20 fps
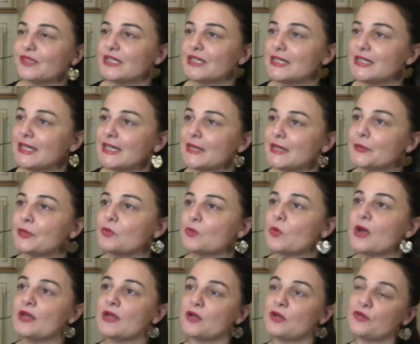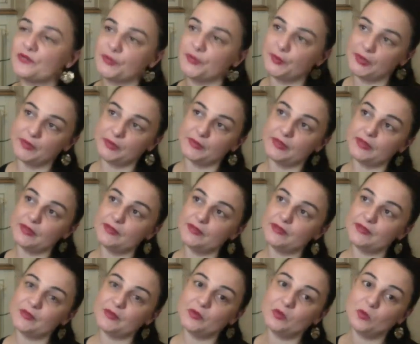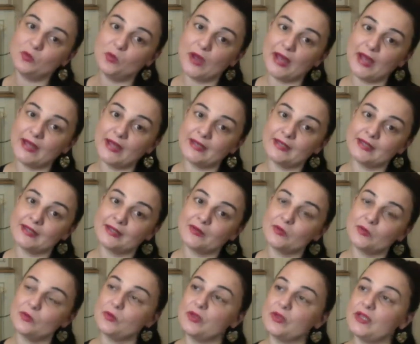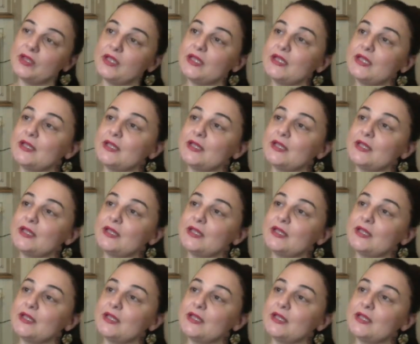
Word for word: day number one of the period when we